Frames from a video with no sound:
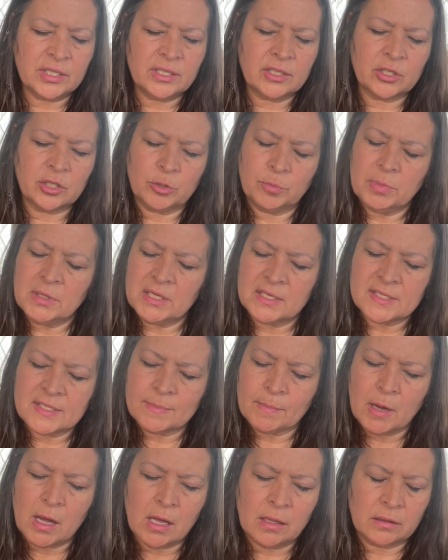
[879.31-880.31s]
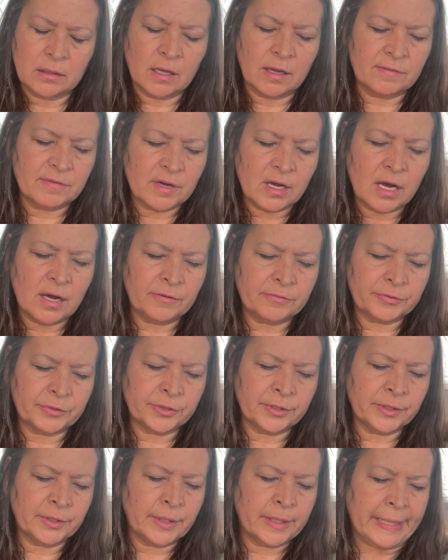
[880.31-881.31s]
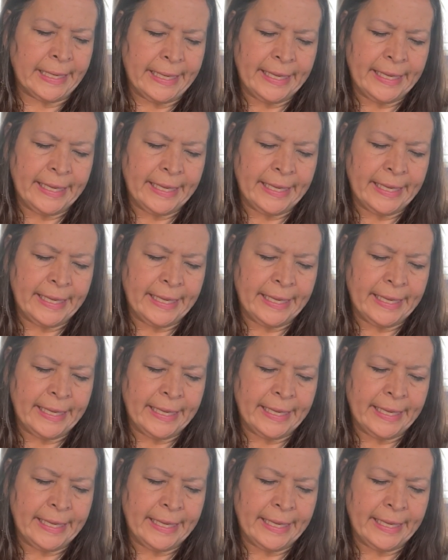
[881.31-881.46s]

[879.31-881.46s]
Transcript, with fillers: It could be a small love offer